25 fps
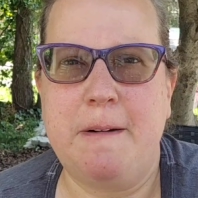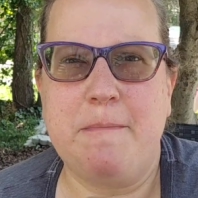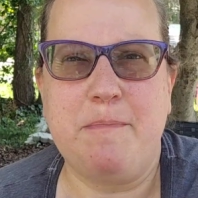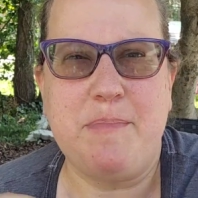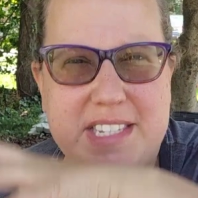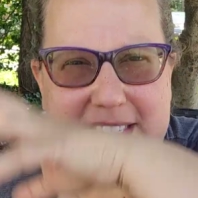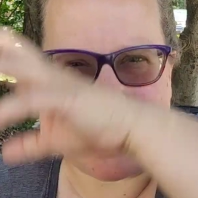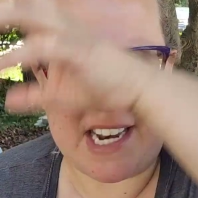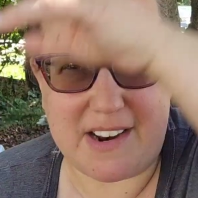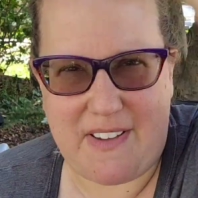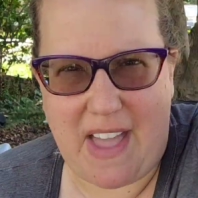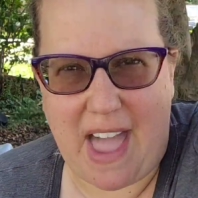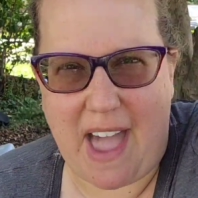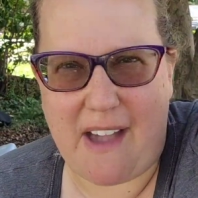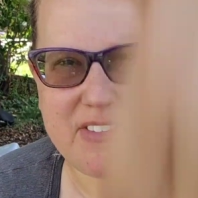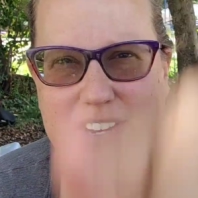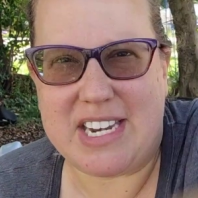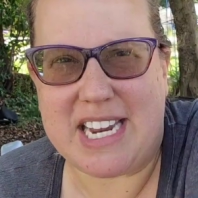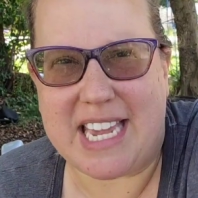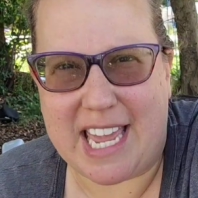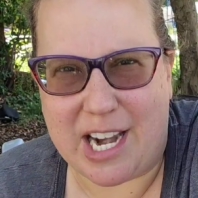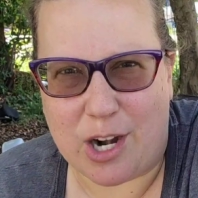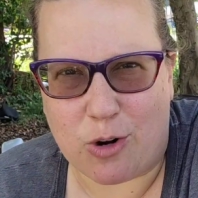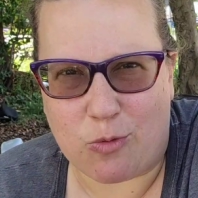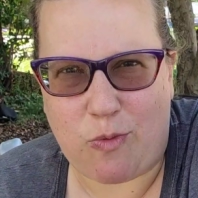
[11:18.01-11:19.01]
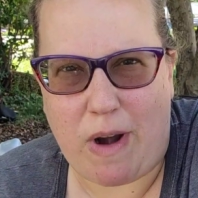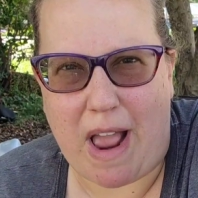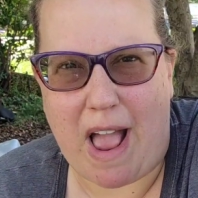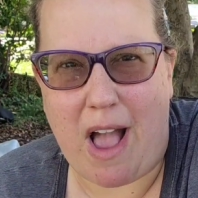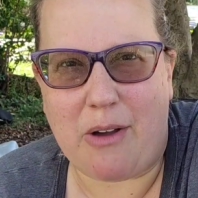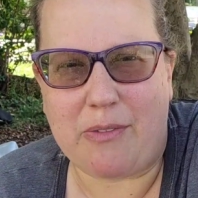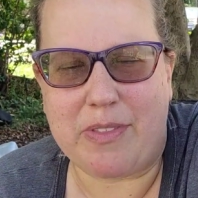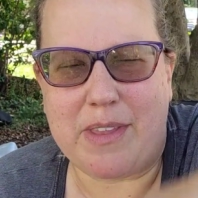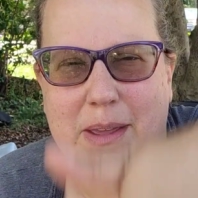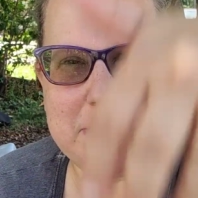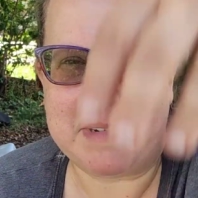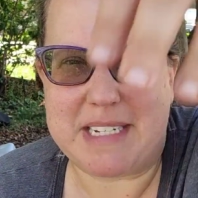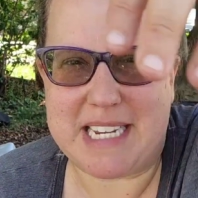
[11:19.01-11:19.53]
instead of having to get
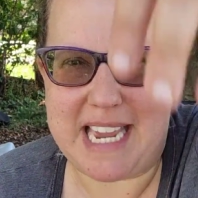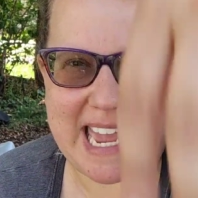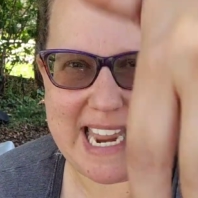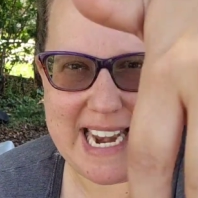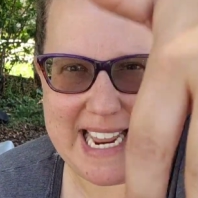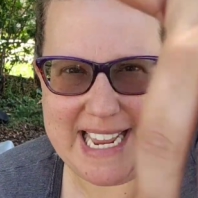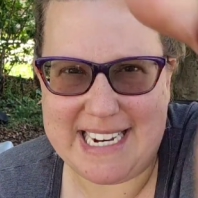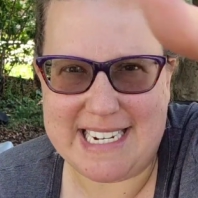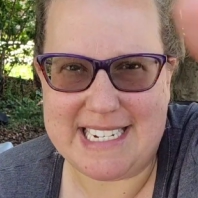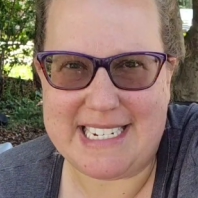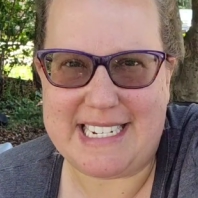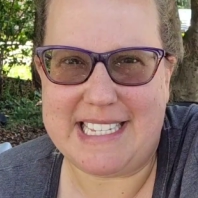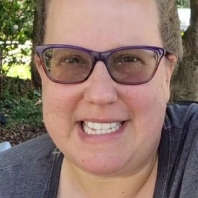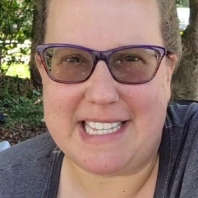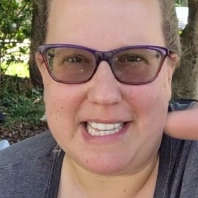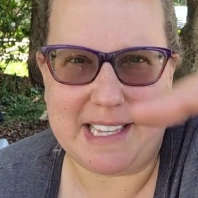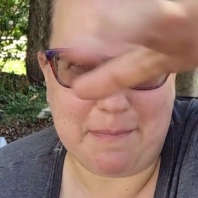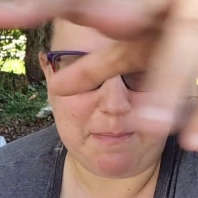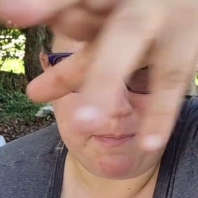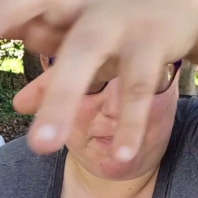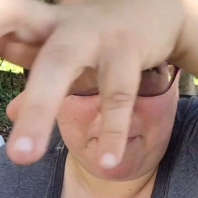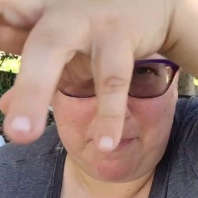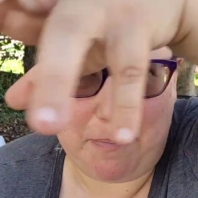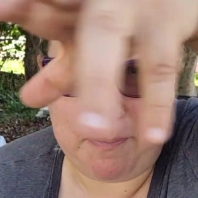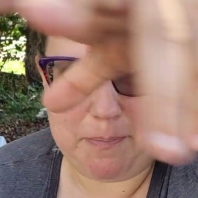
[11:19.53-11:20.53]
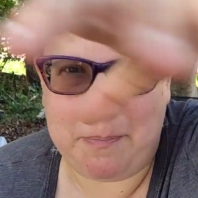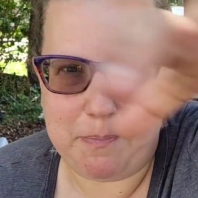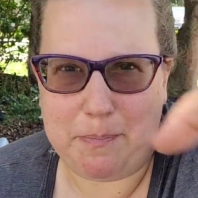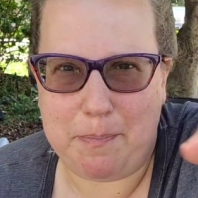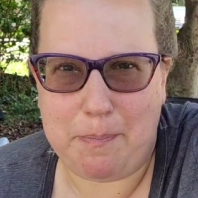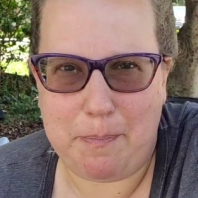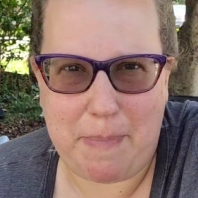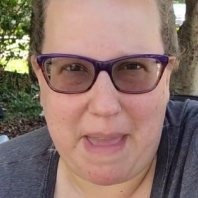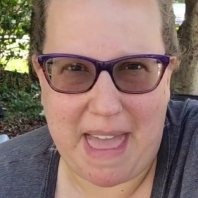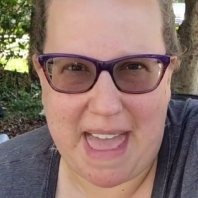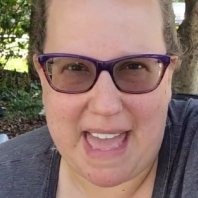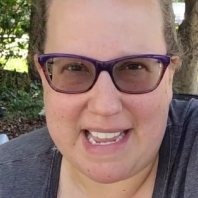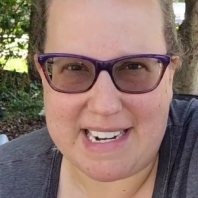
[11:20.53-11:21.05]
around them to get into the
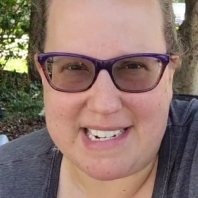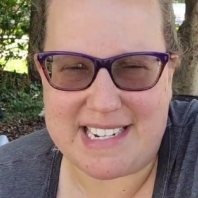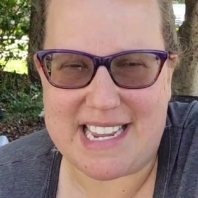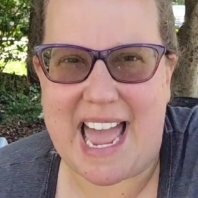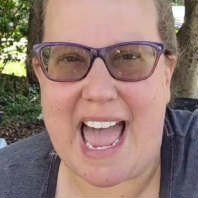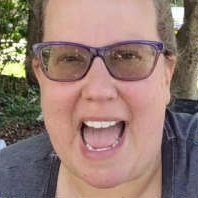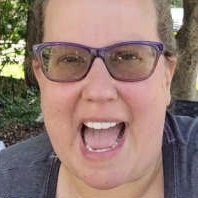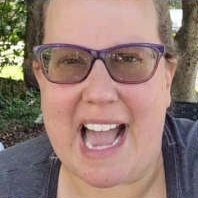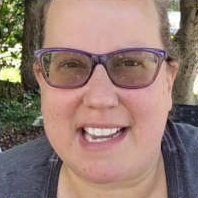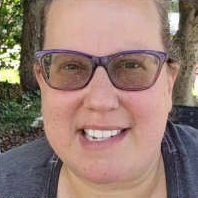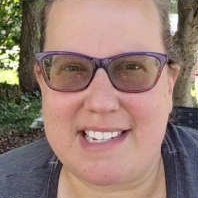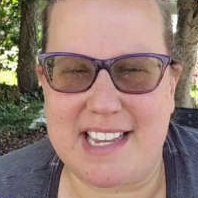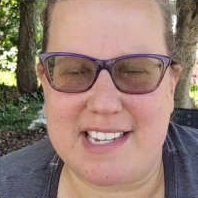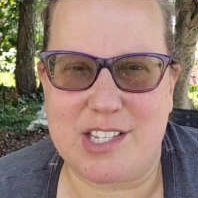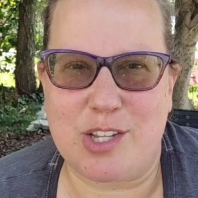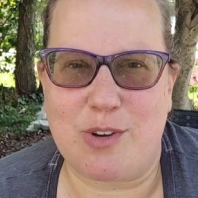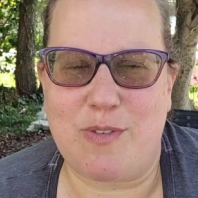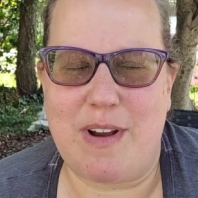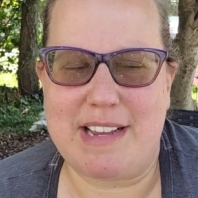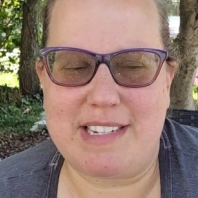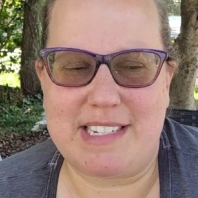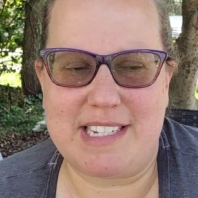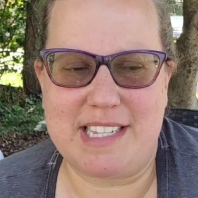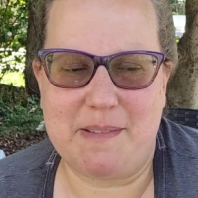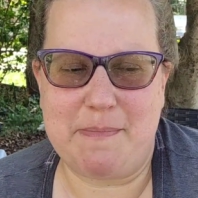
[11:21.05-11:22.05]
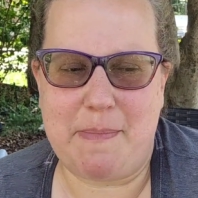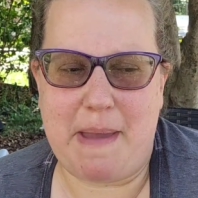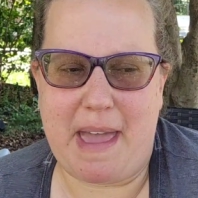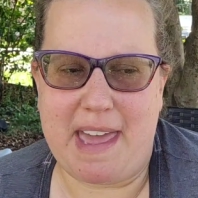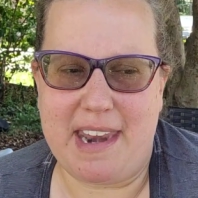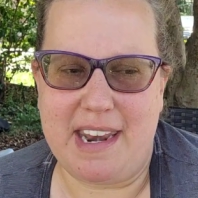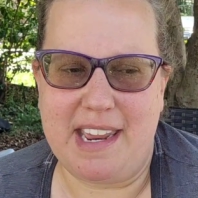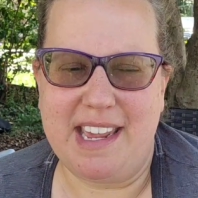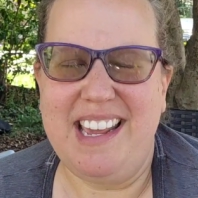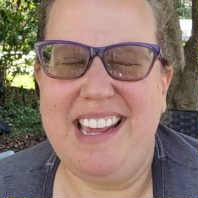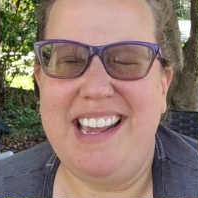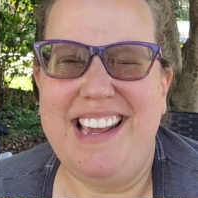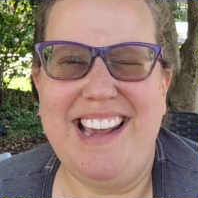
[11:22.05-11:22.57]
bed to access the rest of the
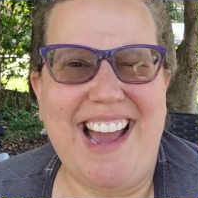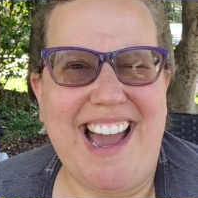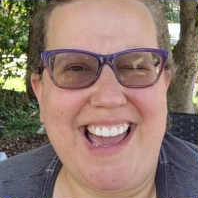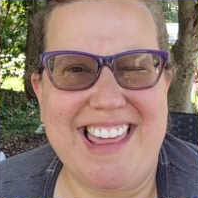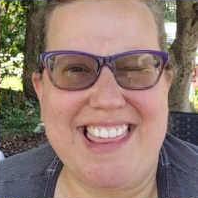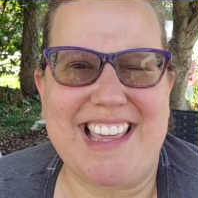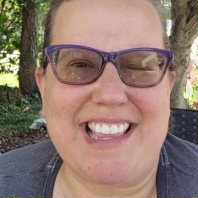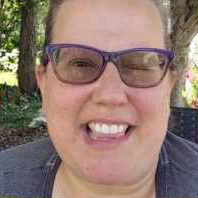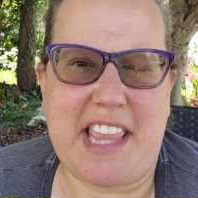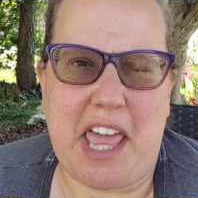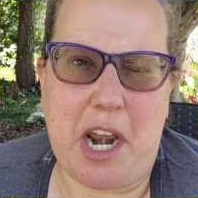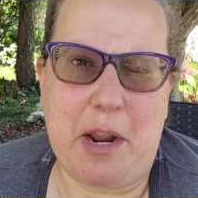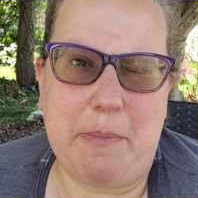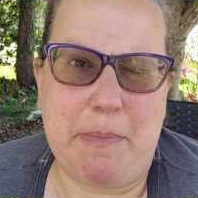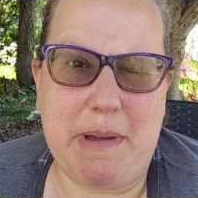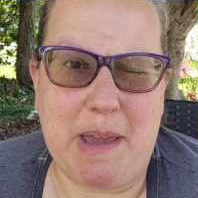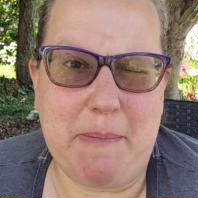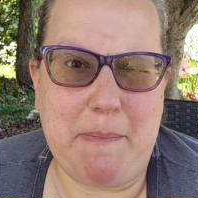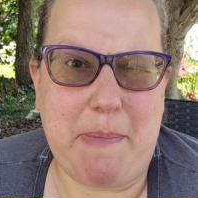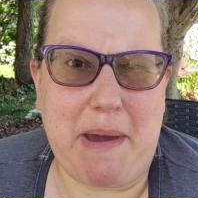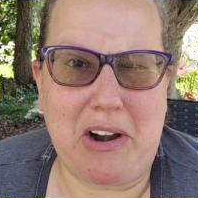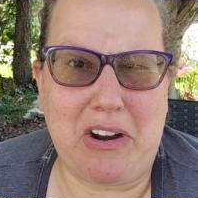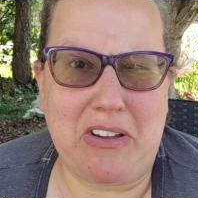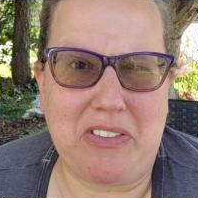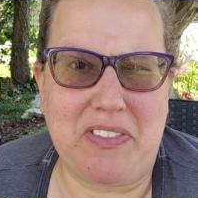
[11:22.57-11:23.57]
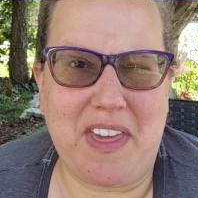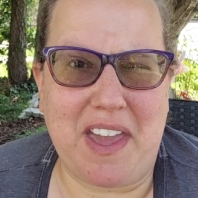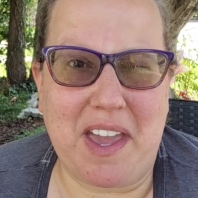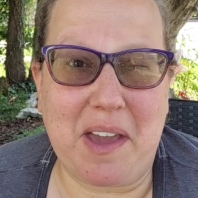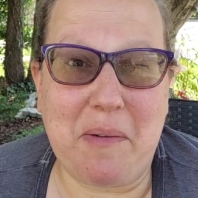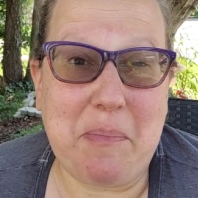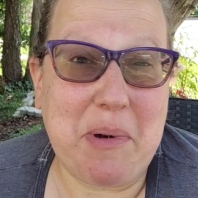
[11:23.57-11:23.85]
bed, I think that'll be a better thing.